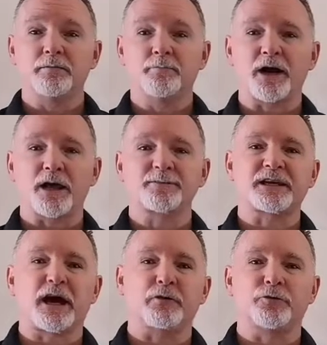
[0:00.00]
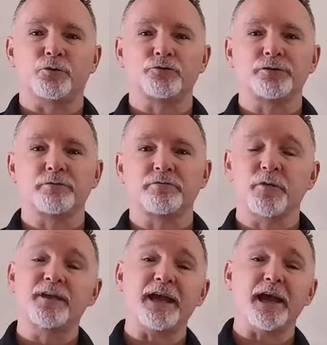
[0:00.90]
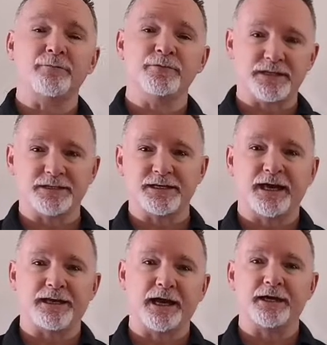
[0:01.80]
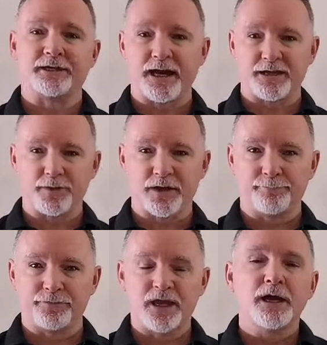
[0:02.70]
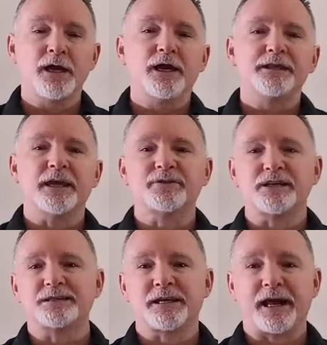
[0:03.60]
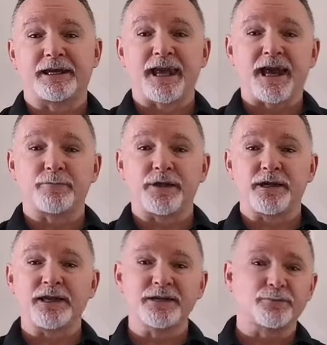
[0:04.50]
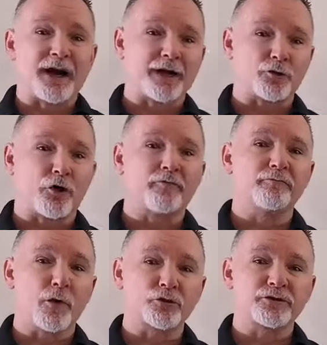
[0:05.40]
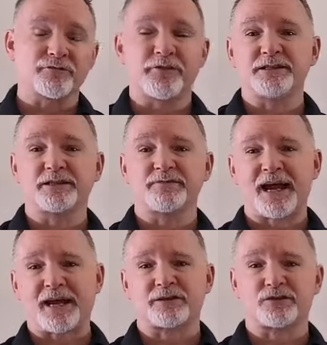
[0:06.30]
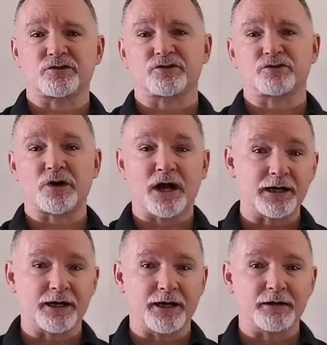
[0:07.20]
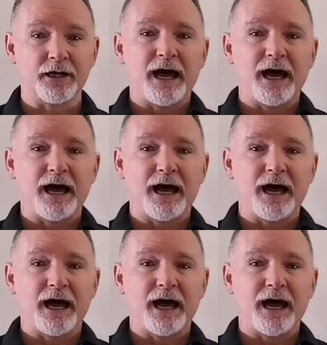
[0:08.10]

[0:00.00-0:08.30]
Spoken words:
My name's Carl Thornton from the MDTA Academy. The MDTA Academy is part of Modern Defensive Tactics Australia,